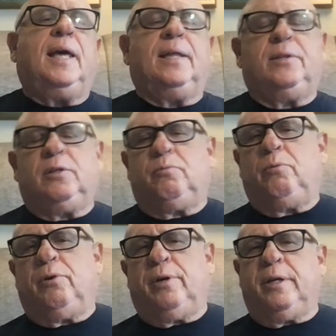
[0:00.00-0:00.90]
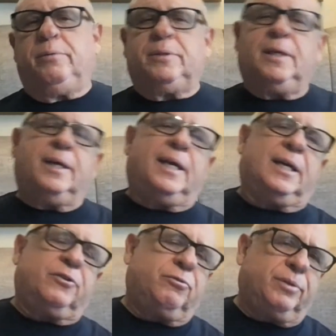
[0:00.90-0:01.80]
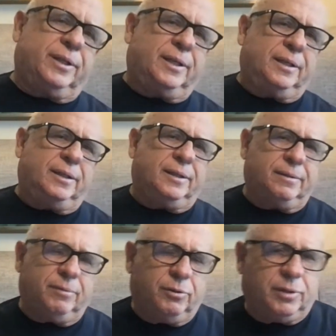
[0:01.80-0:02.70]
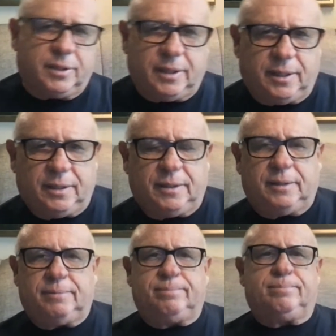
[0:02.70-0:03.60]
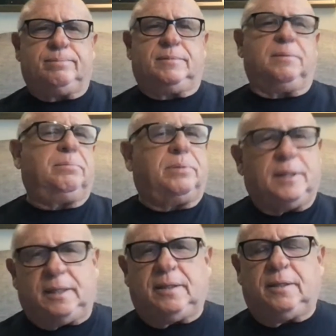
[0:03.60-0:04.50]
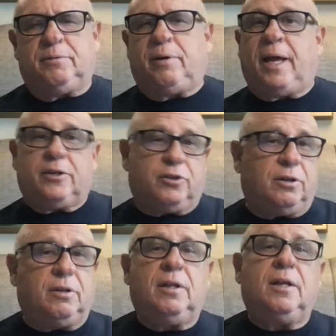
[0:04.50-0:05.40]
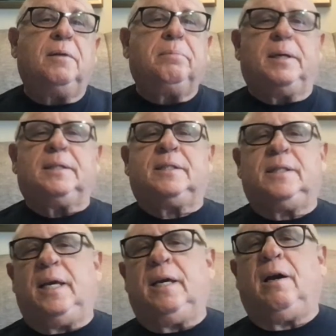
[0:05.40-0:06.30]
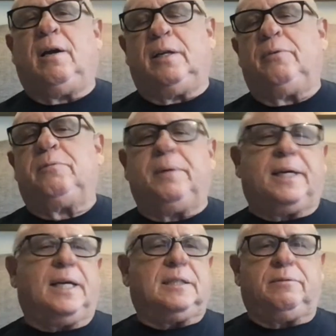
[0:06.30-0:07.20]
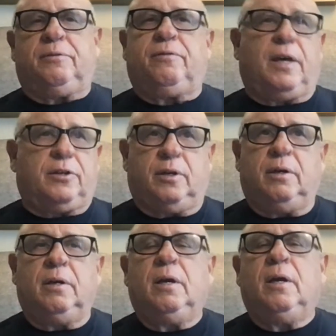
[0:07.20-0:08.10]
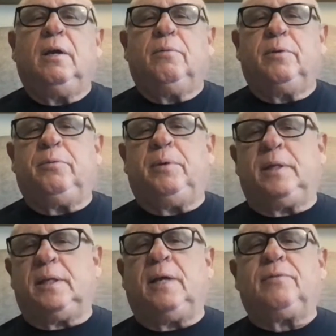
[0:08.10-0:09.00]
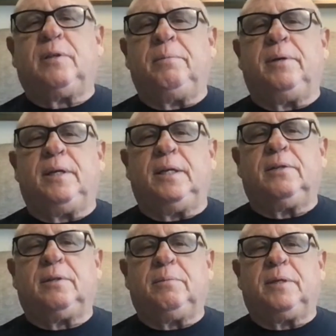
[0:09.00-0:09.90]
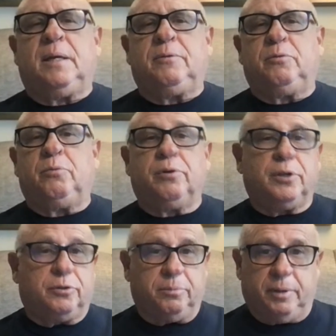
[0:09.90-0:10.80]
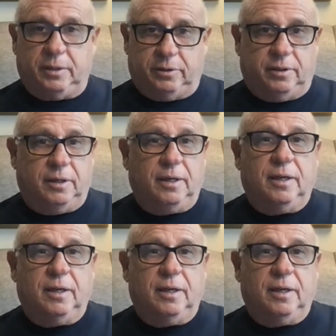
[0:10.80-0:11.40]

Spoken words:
And this worry was not actually, you could say, completely rational, but snehat. It was because of affection. When you really love somebody, sometimes you worry too much.